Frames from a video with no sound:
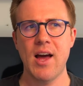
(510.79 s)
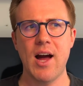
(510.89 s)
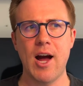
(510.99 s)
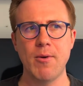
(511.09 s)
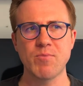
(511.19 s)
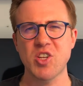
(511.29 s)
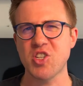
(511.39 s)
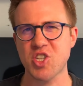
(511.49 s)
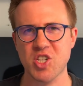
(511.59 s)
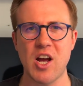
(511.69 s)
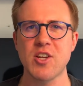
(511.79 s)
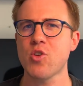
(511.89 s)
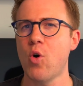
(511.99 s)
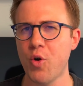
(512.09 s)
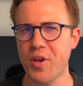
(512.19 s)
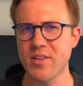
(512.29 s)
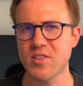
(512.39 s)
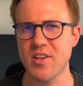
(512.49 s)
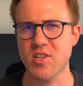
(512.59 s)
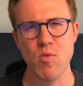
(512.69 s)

to disgust audiences.